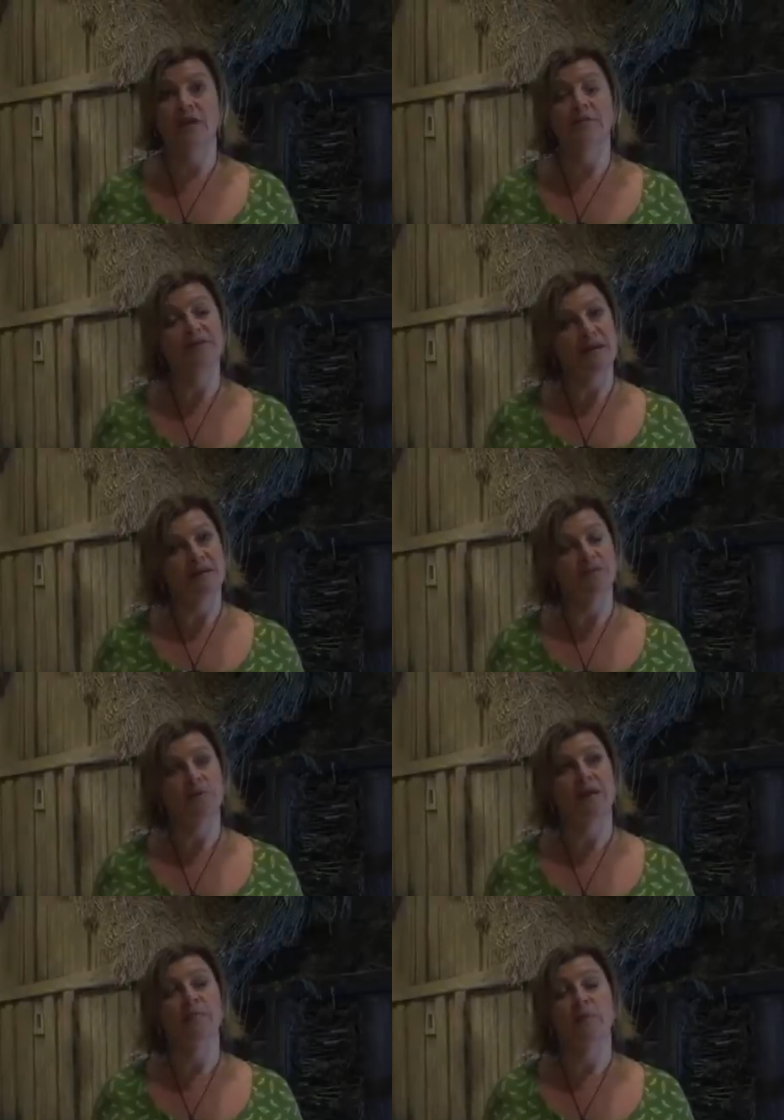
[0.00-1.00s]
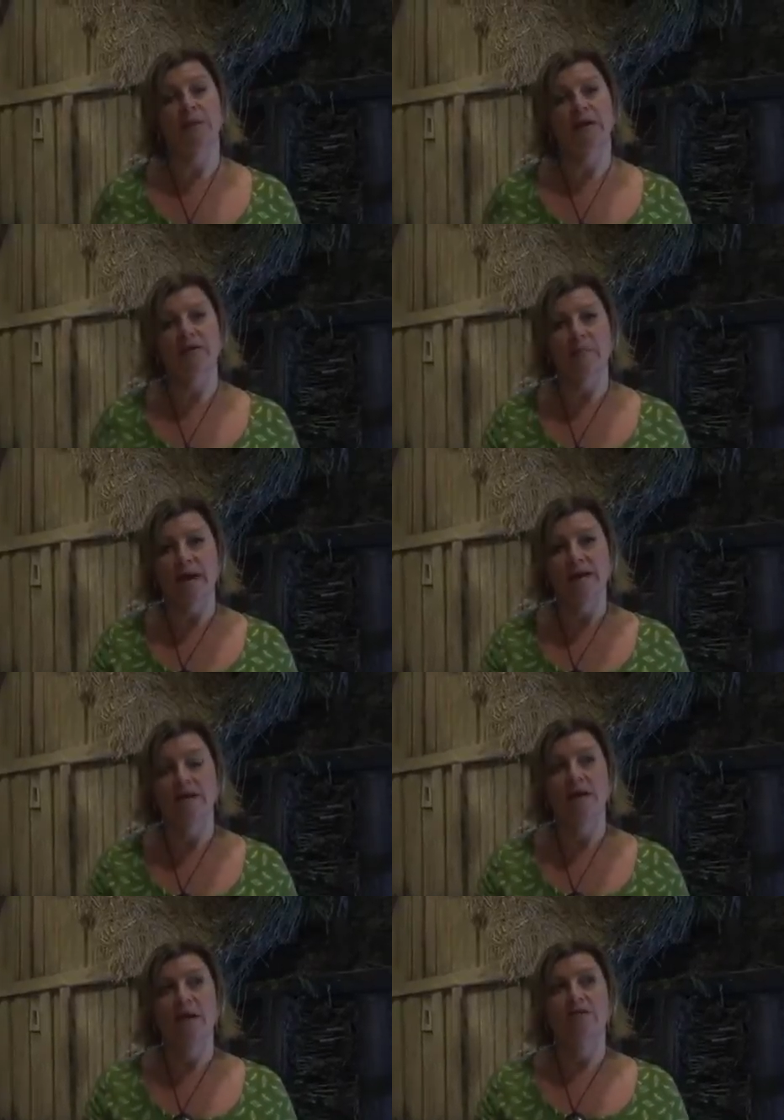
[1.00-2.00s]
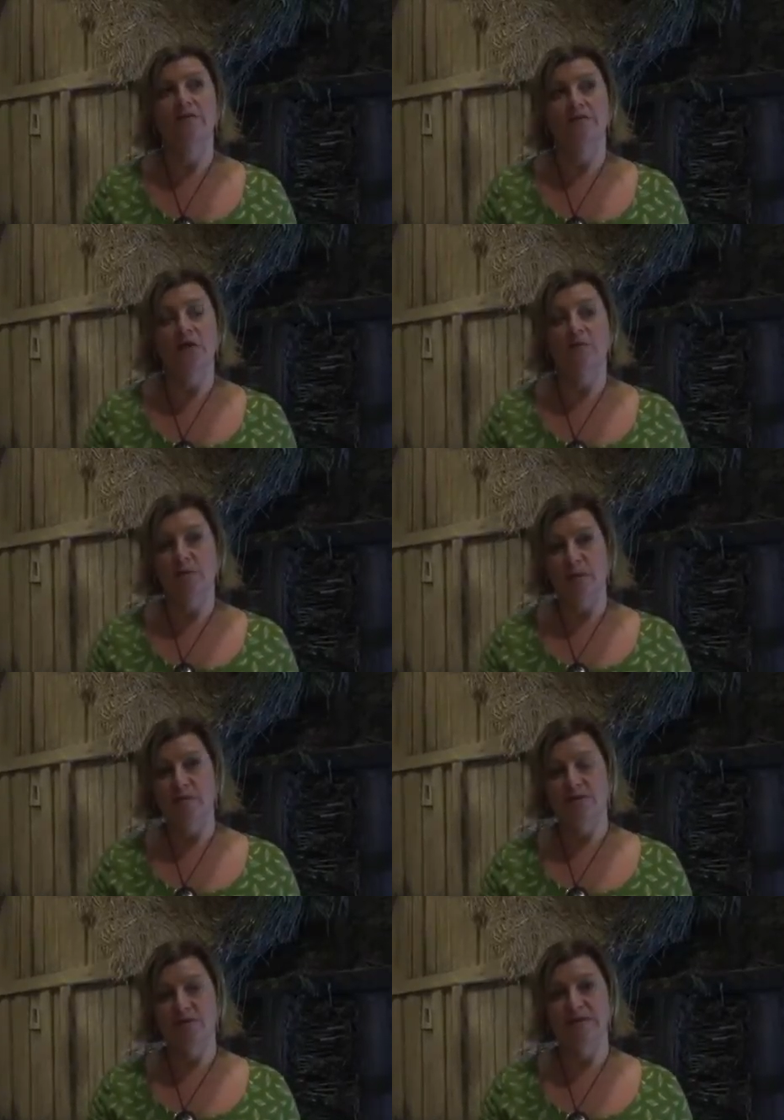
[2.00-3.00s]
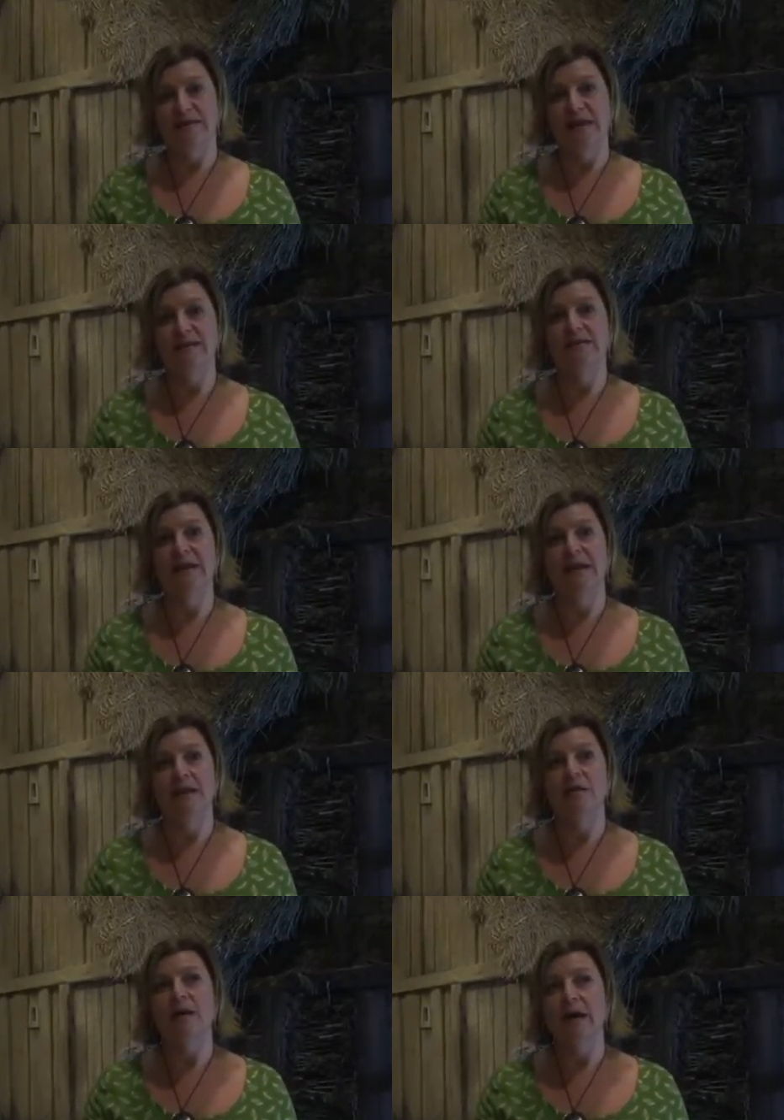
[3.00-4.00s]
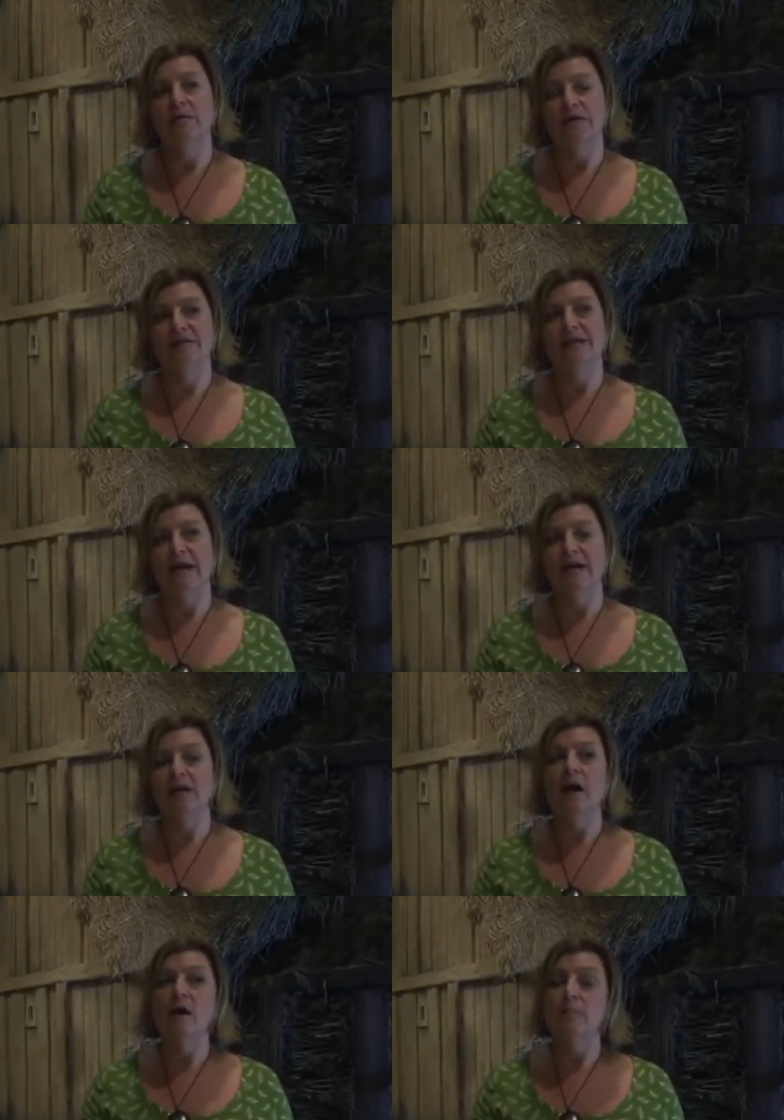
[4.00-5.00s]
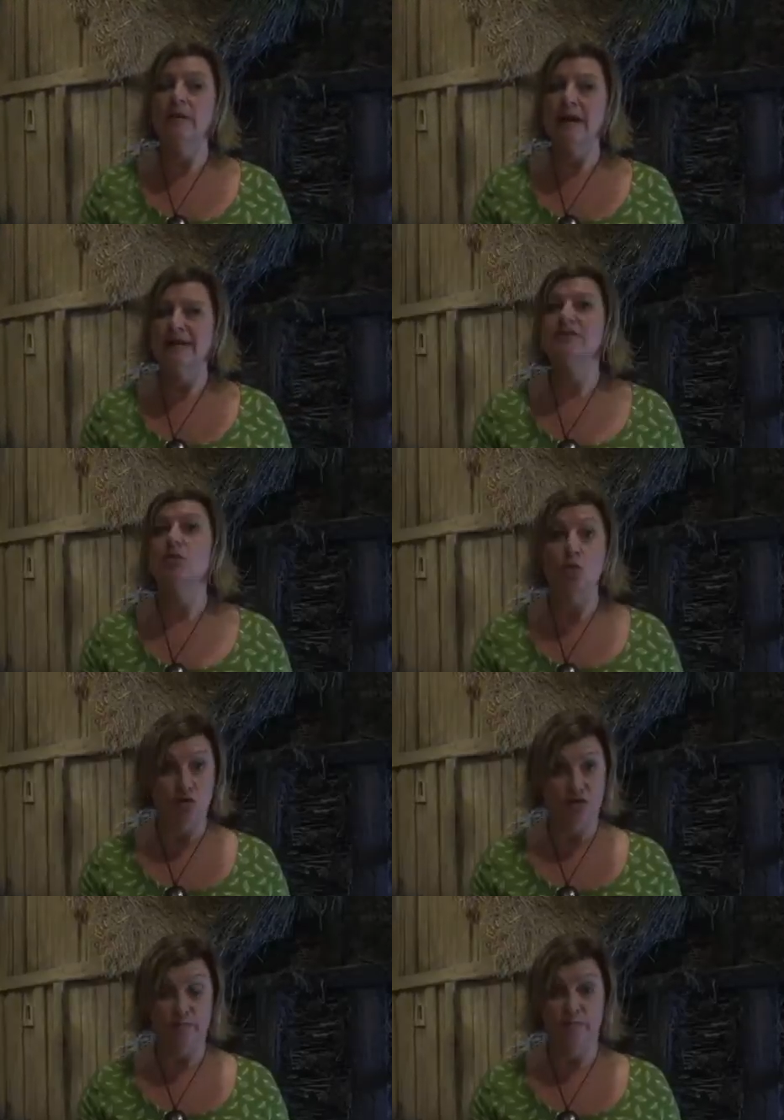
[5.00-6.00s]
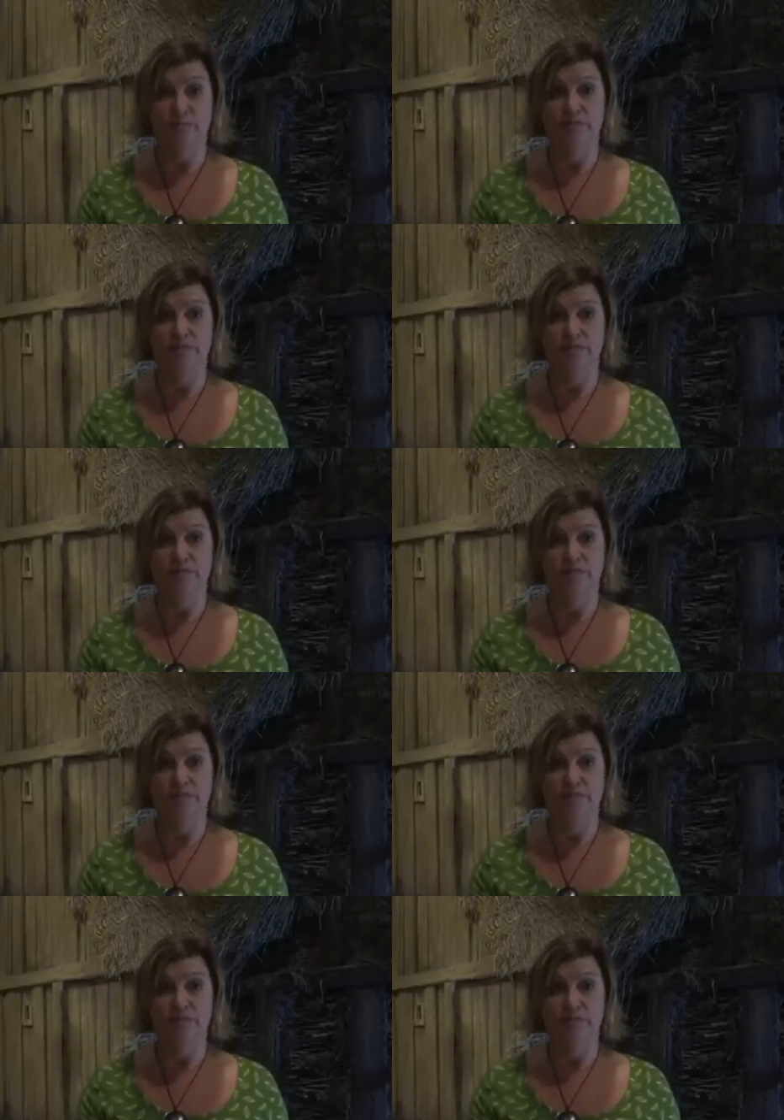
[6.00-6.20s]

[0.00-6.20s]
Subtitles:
So we're saying spring, but we're going to make the firm commitment to a date in, I would say, late autumn.